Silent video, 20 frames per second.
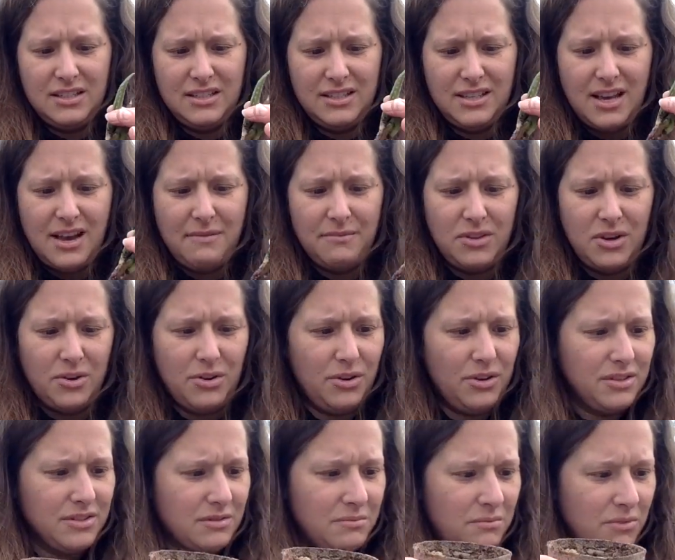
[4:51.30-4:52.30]
Yep, the
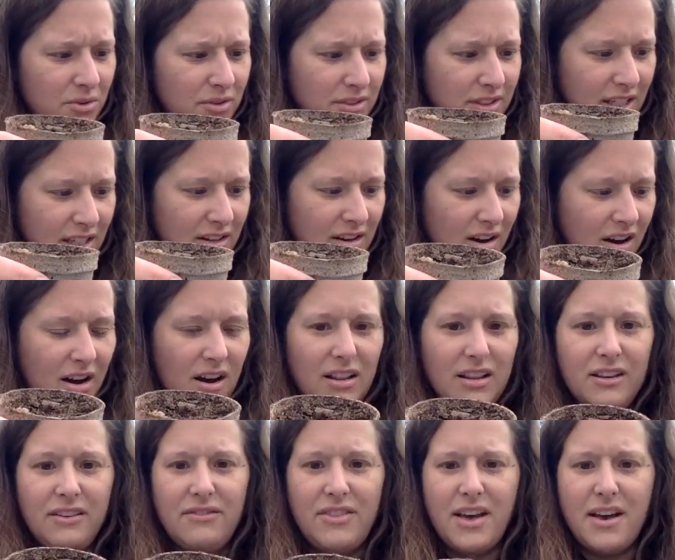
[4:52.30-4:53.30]
holes are moldy in
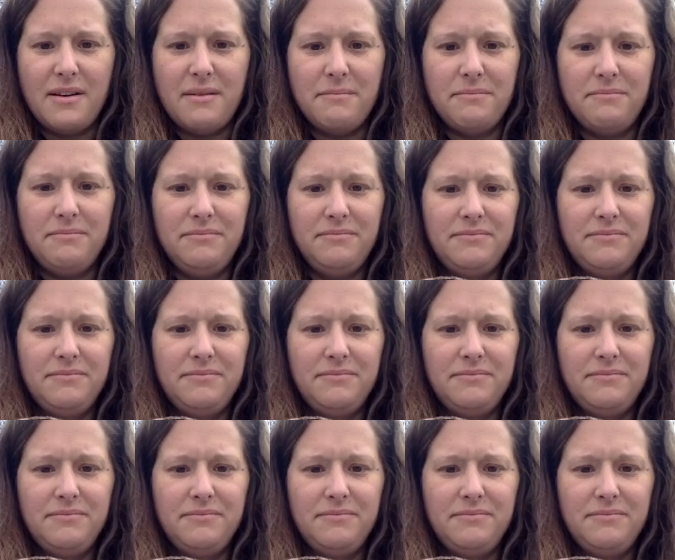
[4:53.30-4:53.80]
all of them.